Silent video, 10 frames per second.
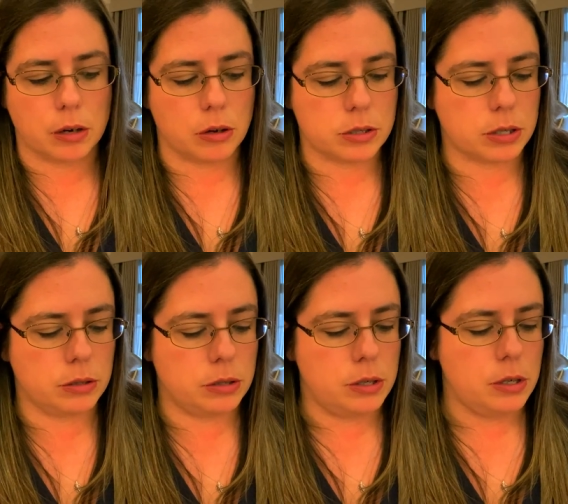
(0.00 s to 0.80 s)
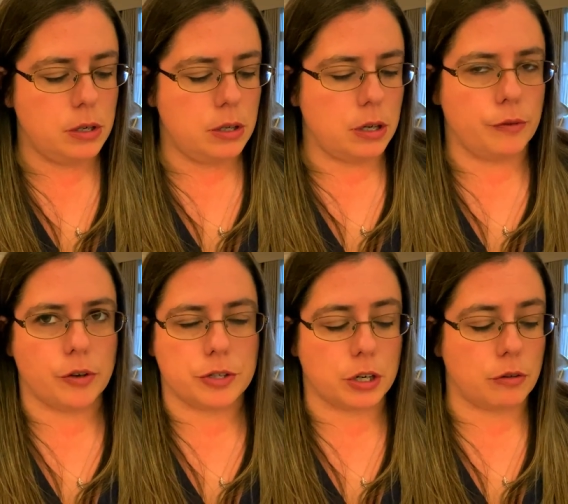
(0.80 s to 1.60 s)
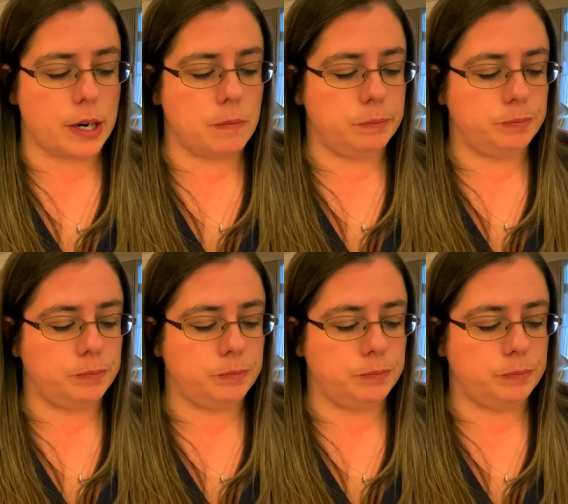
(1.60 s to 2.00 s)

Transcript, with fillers: a lot of buttercream.